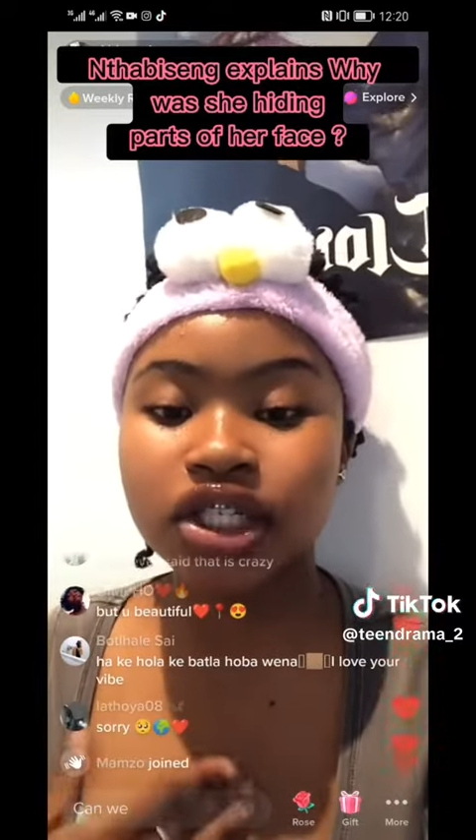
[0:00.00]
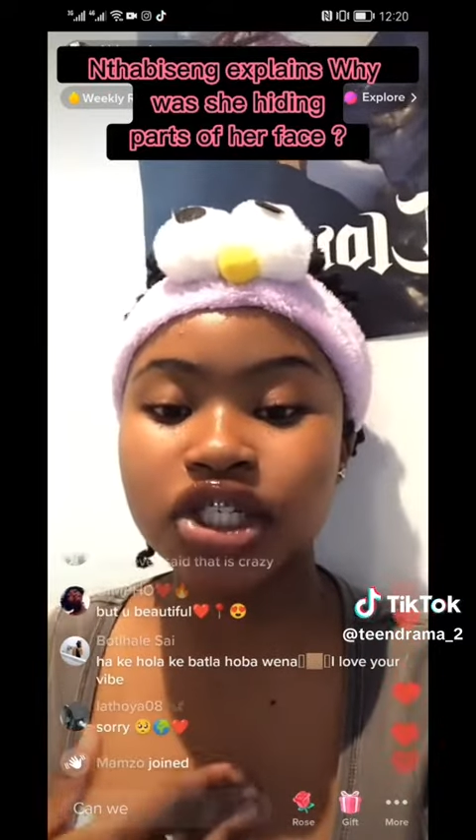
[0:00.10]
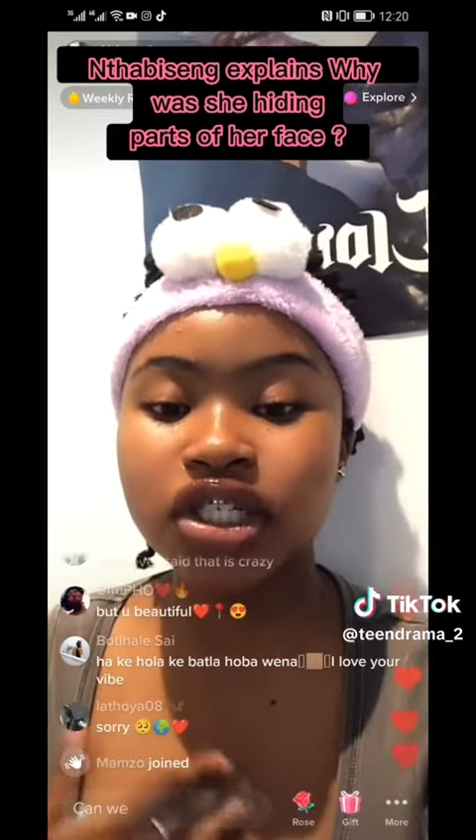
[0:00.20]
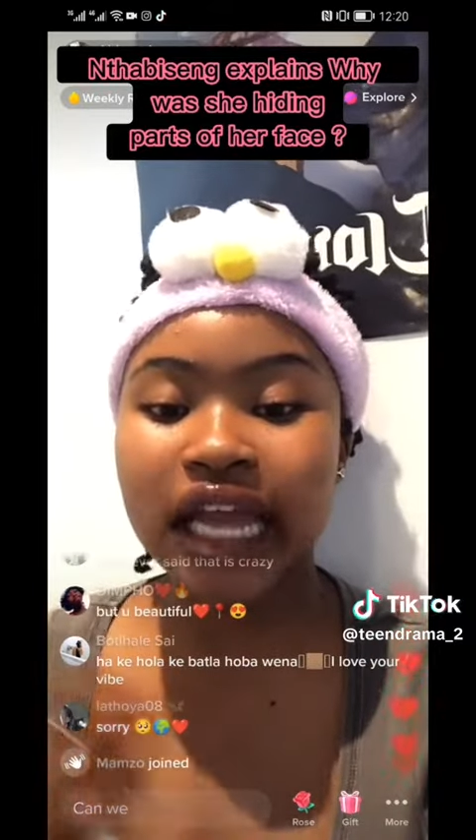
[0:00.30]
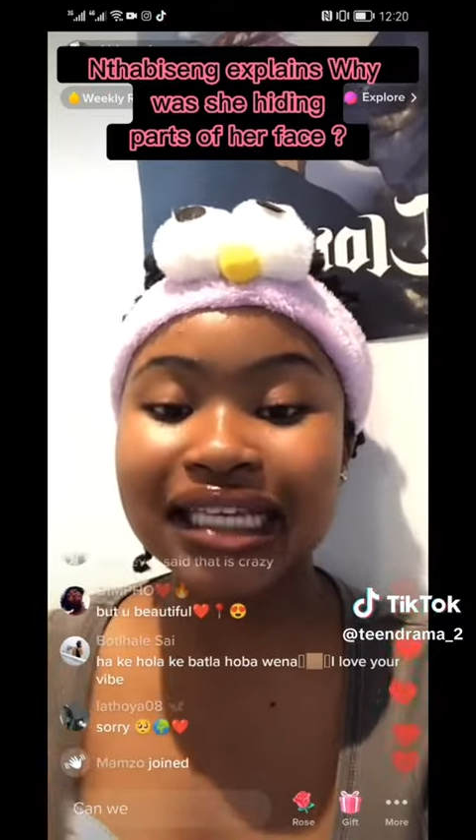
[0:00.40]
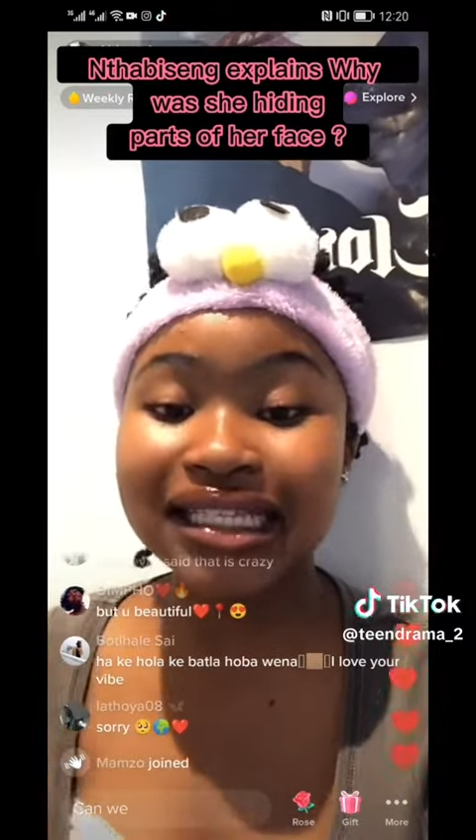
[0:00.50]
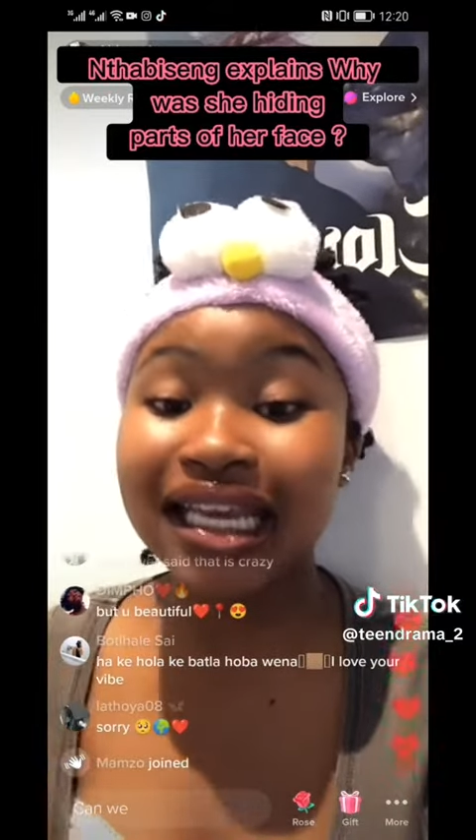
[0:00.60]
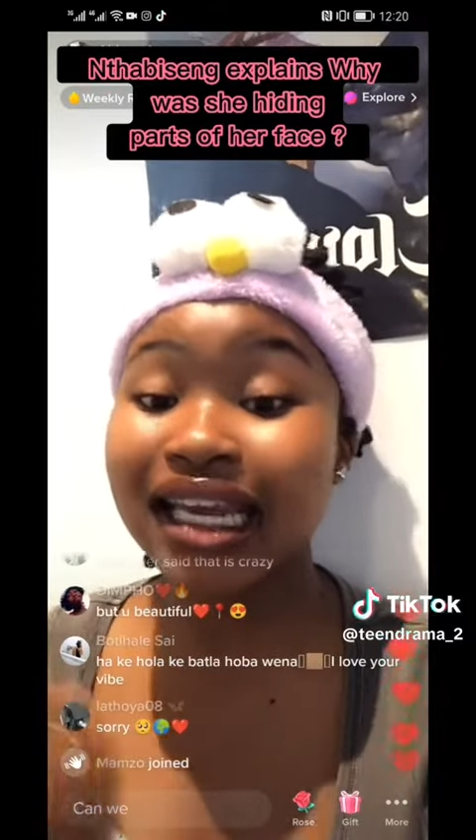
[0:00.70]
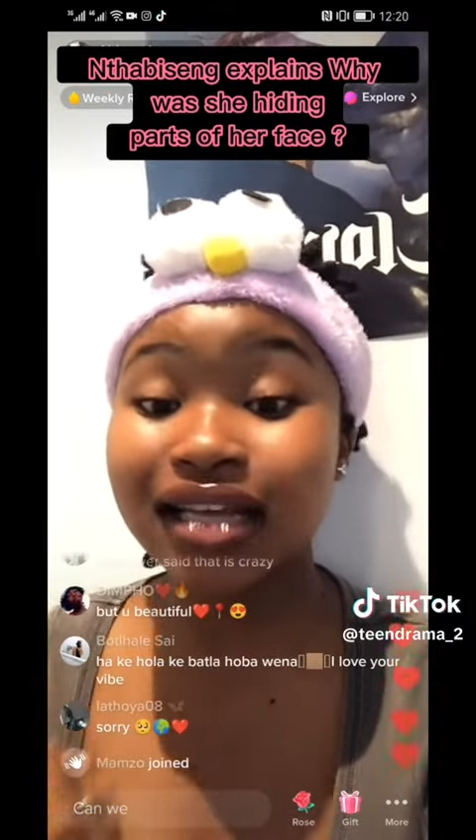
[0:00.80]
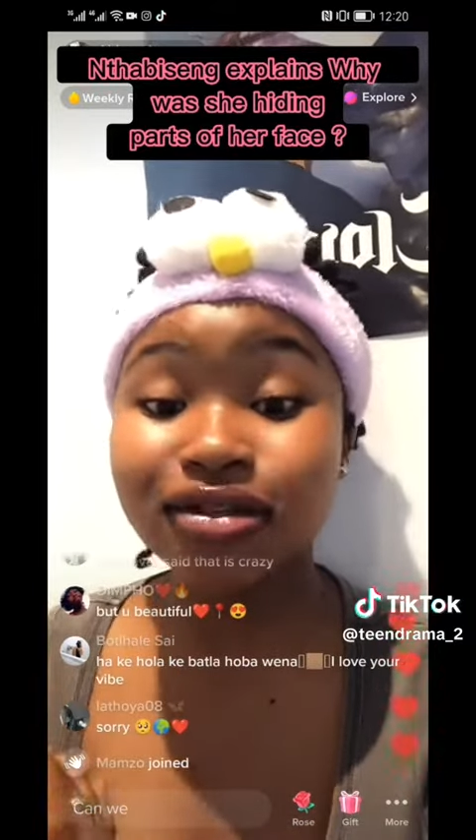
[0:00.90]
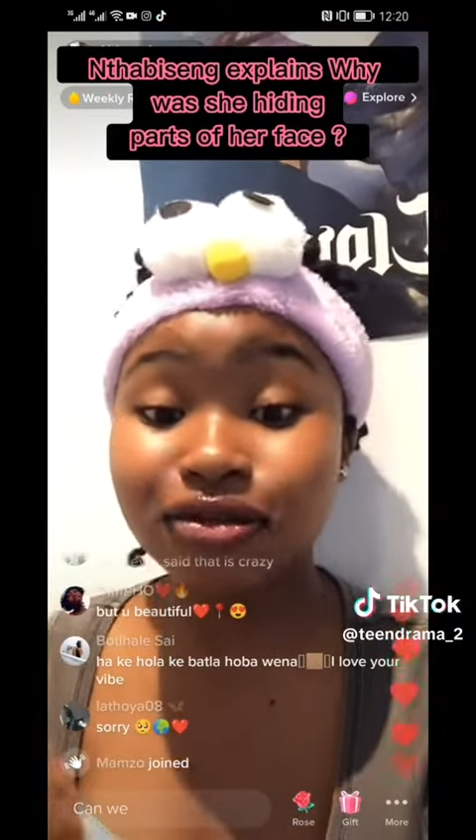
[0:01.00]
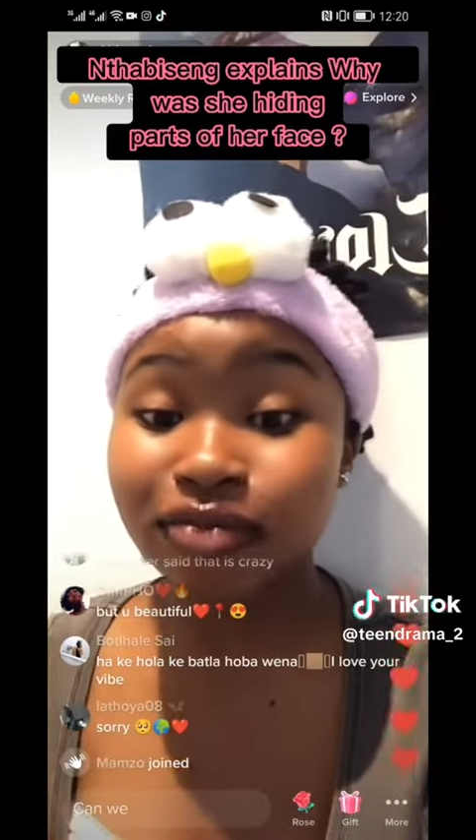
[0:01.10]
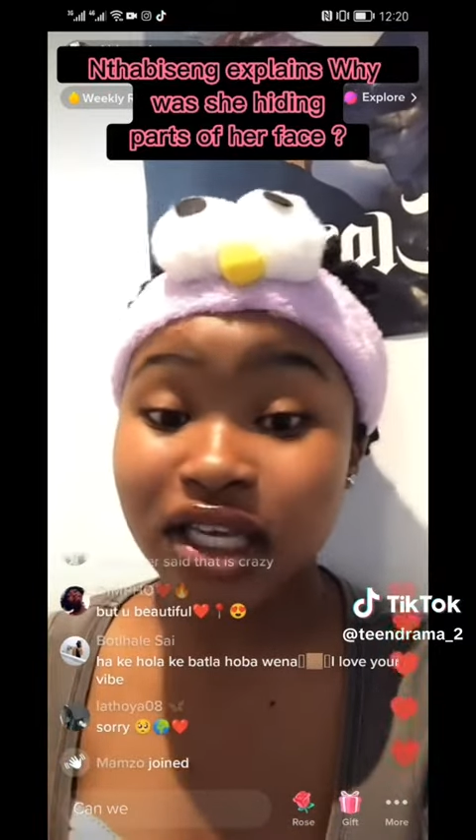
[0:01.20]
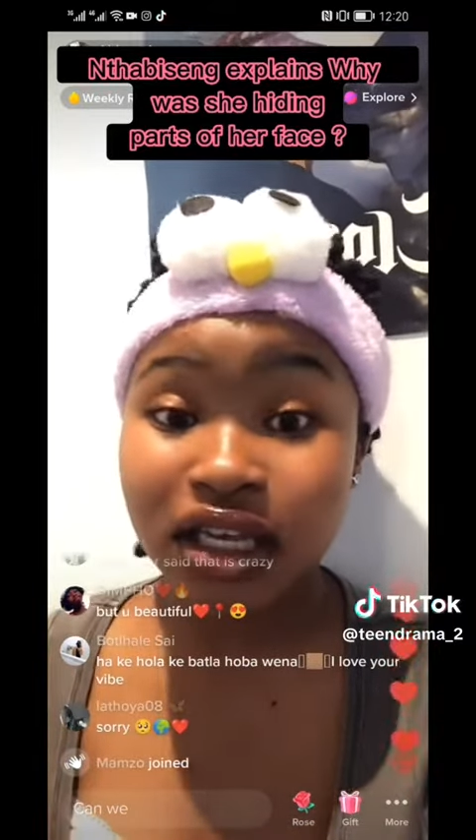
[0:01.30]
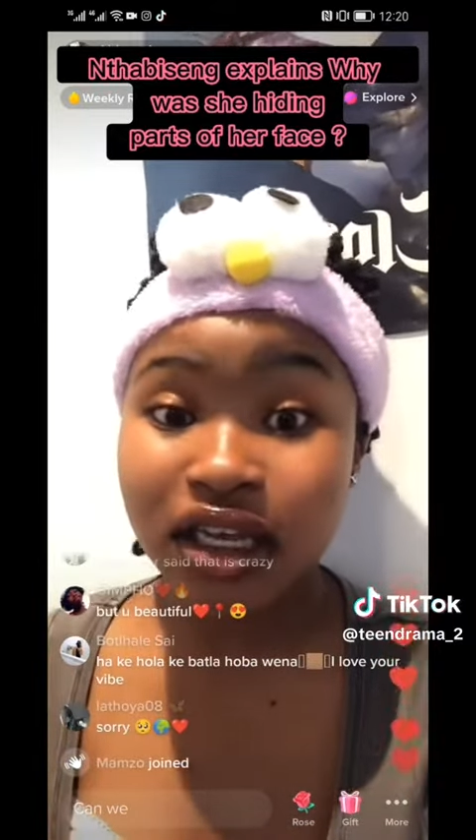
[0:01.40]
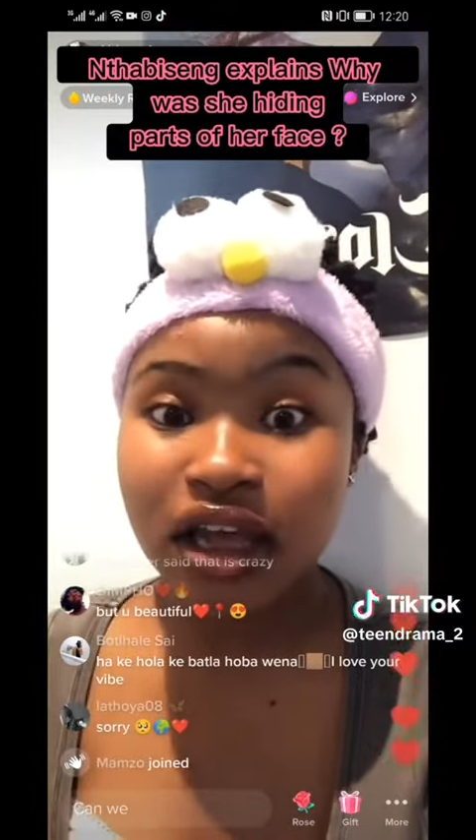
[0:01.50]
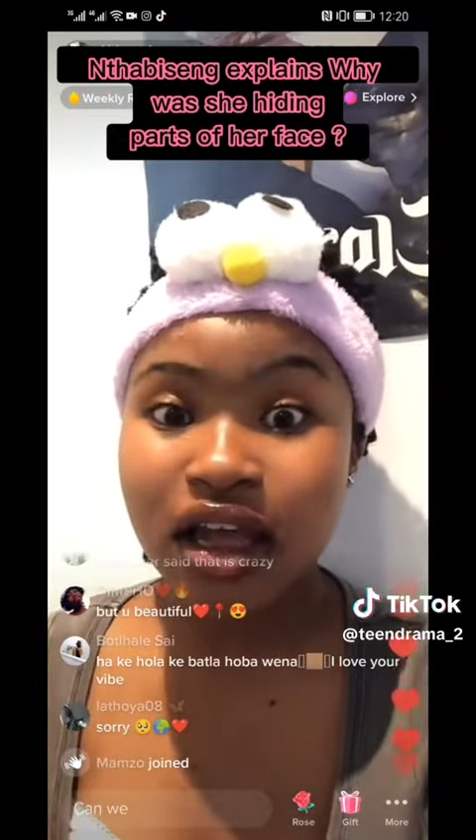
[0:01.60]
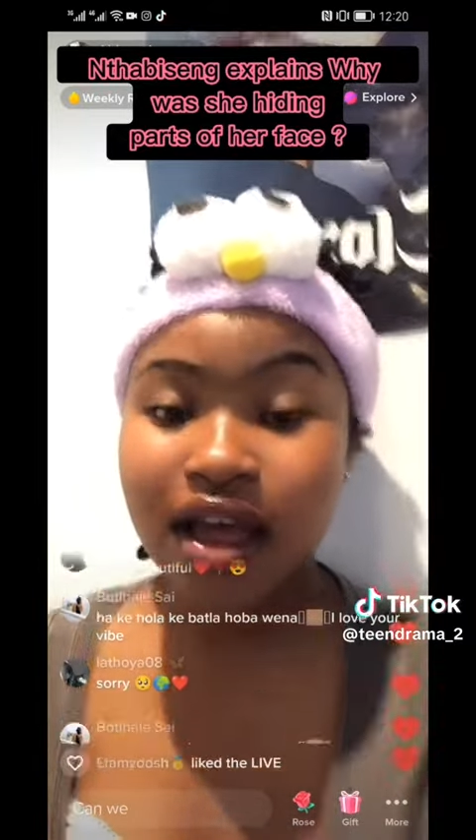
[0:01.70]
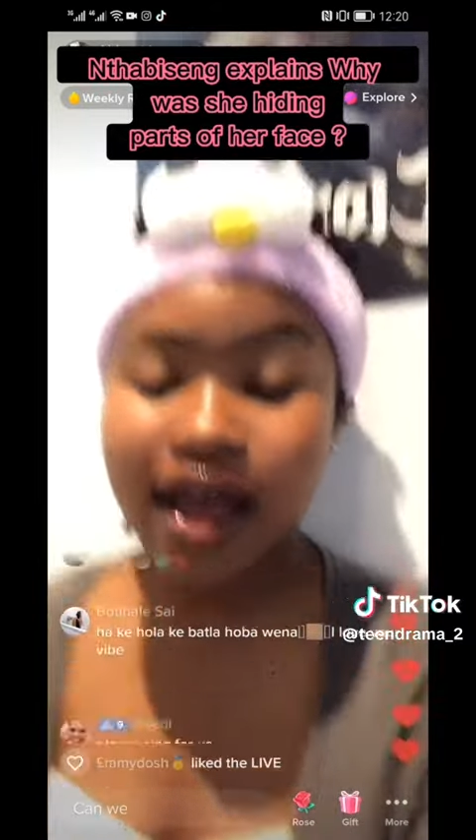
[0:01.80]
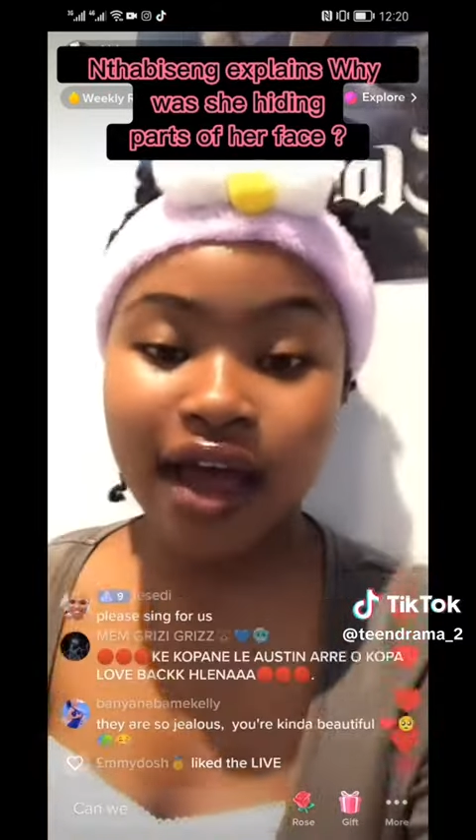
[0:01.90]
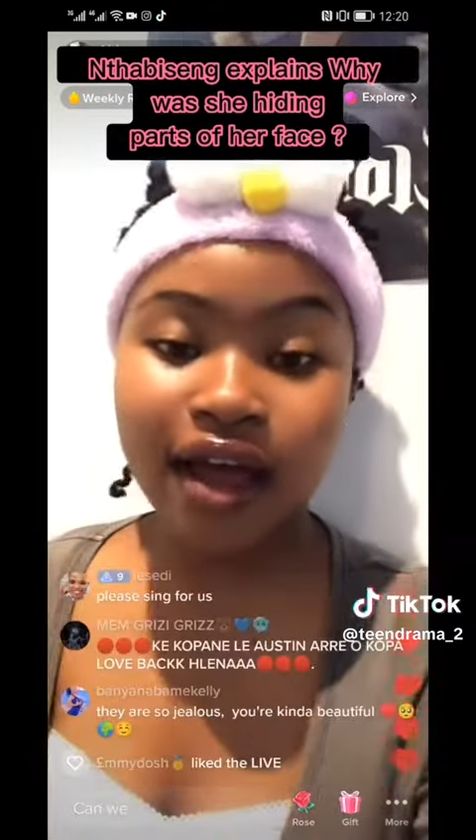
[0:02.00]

and then she's like sending it to me.